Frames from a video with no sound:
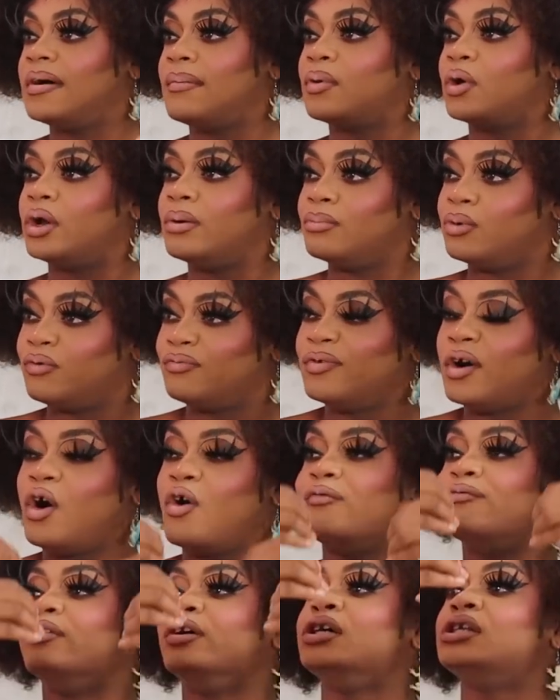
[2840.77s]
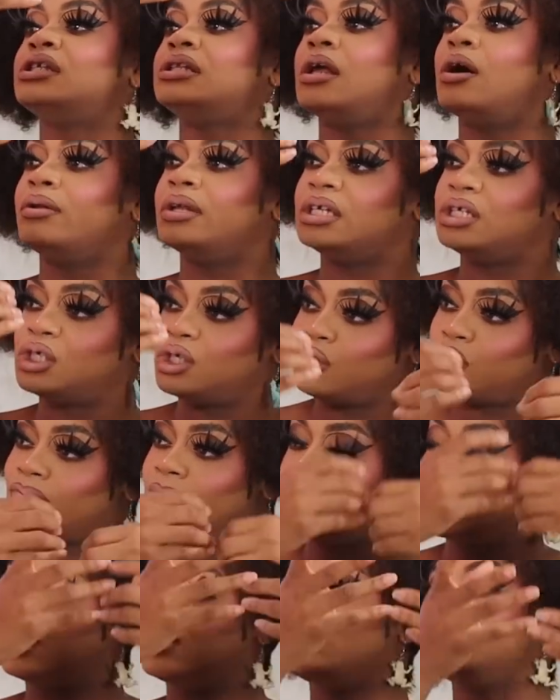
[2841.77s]
I'm going to move over slowly to
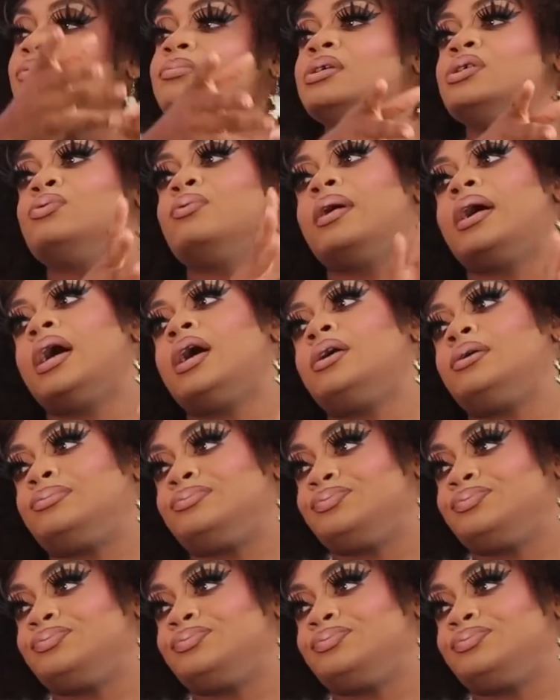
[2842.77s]
my YouTube as well.